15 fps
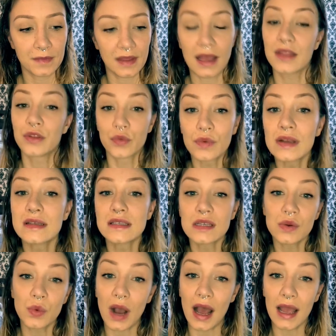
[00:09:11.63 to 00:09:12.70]
And the
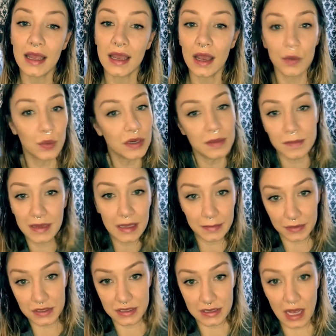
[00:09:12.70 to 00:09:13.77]
reason why I wouldn't be
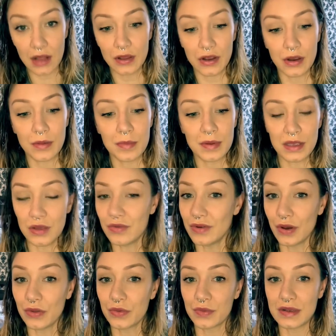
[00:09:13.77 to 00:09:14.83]
able to tell her, but you
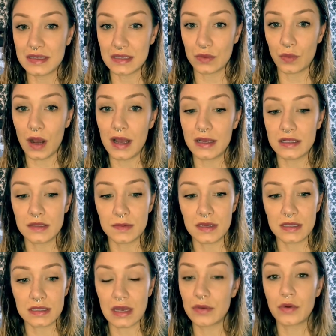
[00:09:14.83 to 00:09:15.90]
know the reason why is
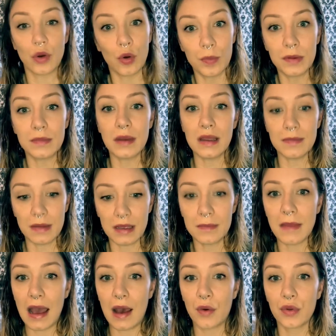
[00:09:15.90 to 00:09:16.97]
because I would open my big
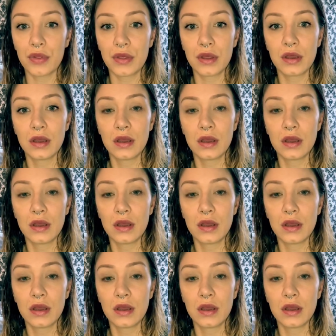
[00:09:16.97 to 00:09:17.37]
mouth